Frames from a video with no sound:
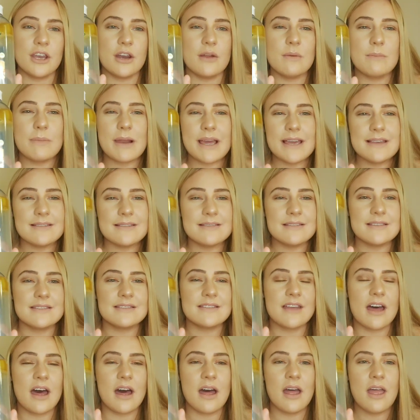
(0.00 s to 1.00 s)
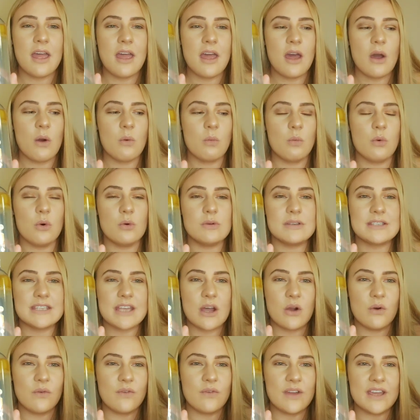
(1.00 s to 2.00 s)
places that will
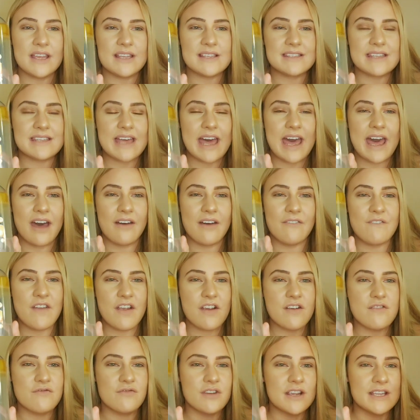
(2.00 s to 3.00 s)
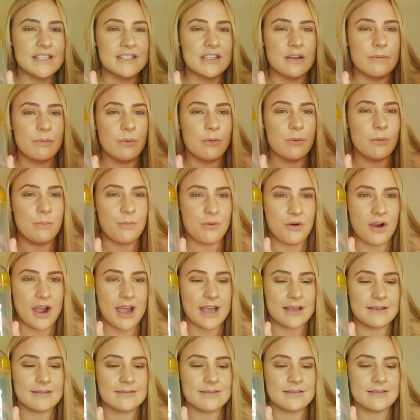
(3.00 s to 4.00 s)
sell these at a very reasonable price.